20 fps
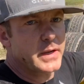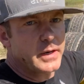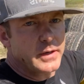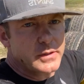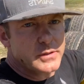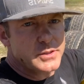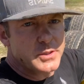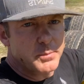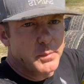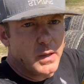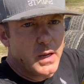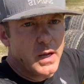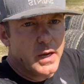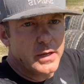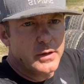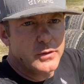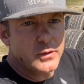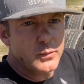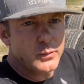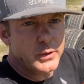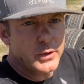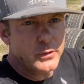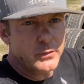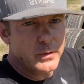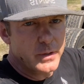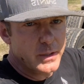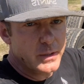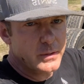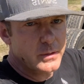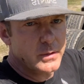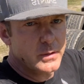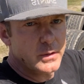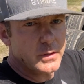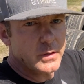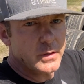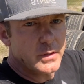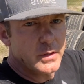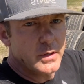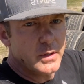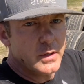the air supply in the rear end.
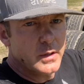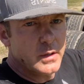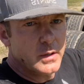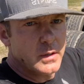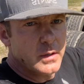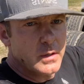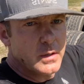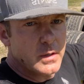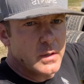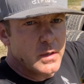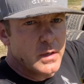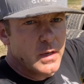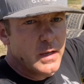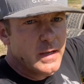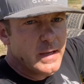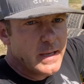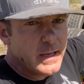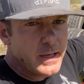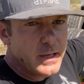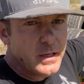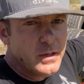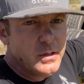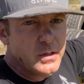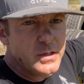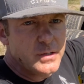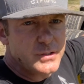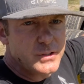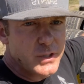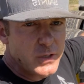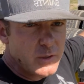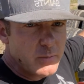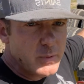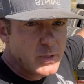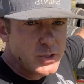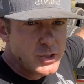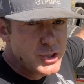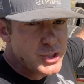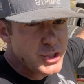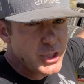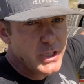And it's going to
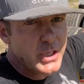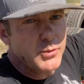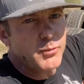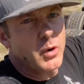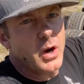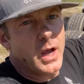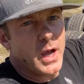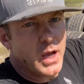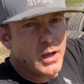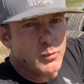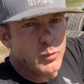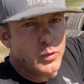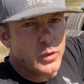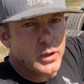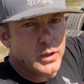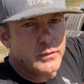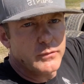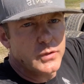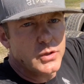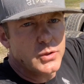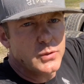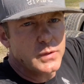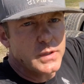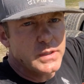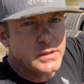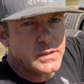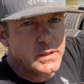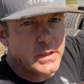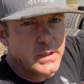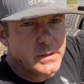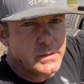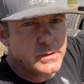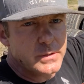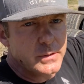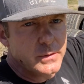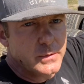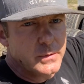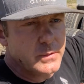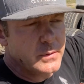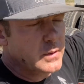be a shitty ride wherever you need to get
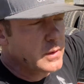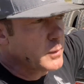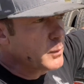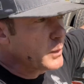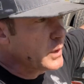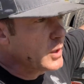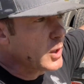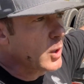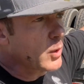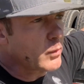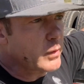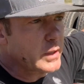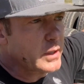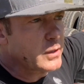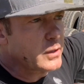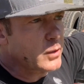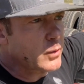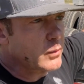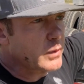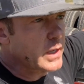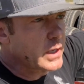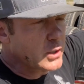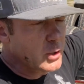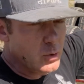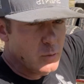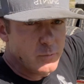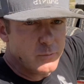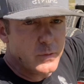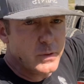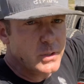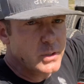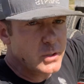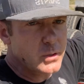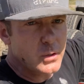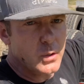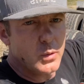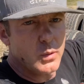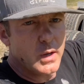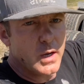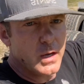to. You already know that. Hopefully
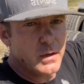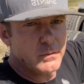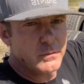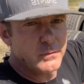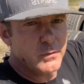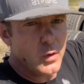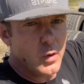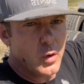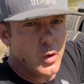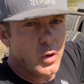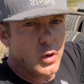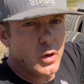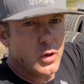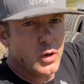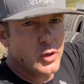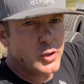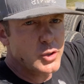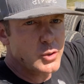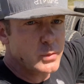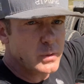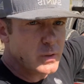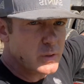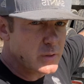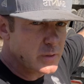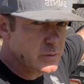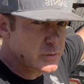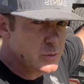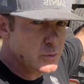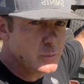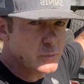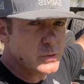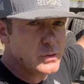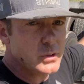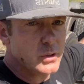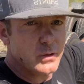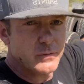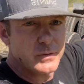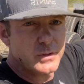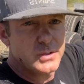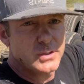you don't have far and you can get to a
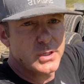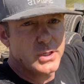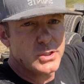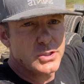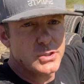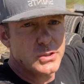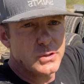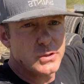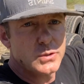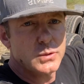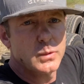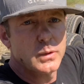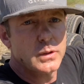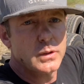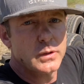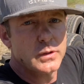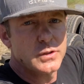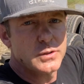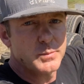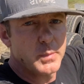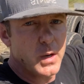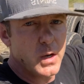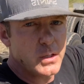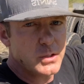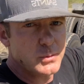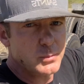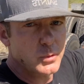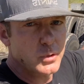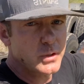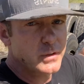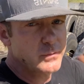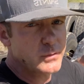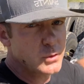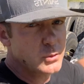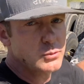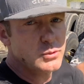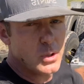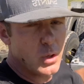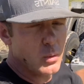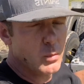service station as quickly as possible if
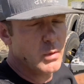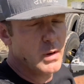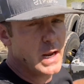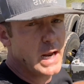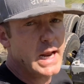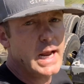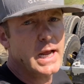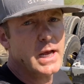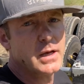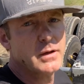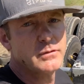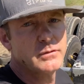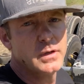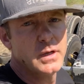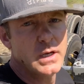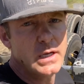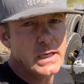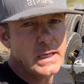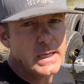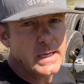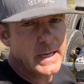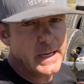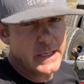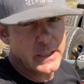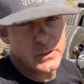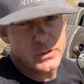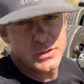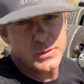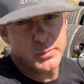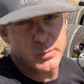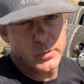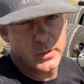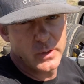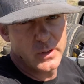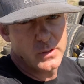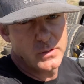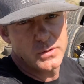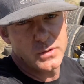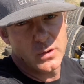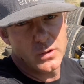you don't have air
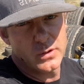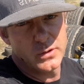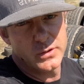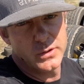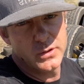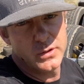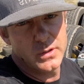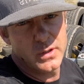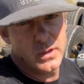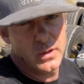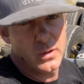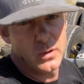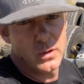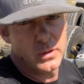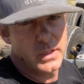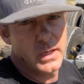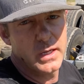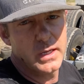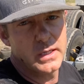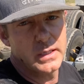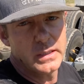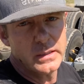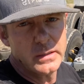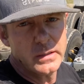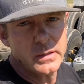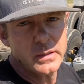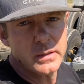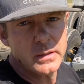springs on hand.